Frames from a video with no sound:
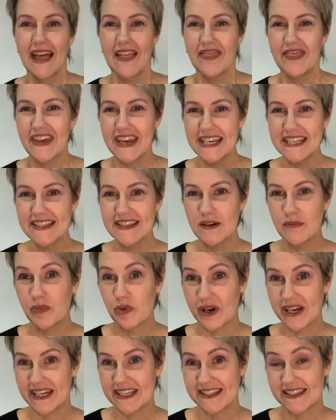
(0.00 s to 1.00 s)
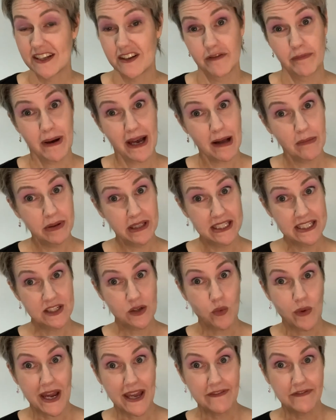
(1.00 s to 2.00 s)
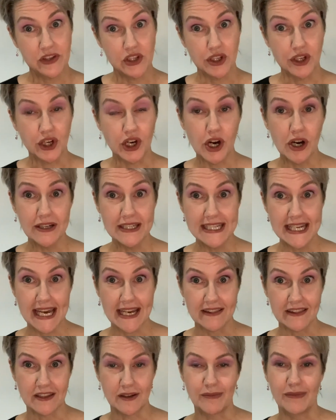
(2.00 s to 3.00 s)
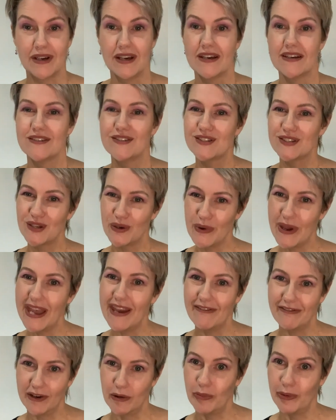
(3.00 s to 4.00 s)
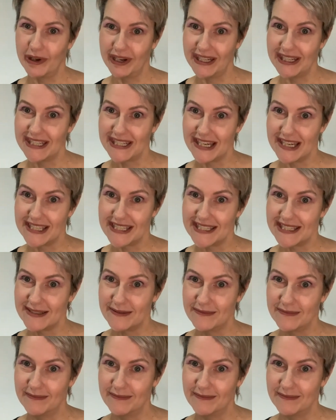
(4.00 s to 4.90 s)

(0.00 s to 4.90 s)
These are the breeders that have published a way for you to contact them, so everybody does.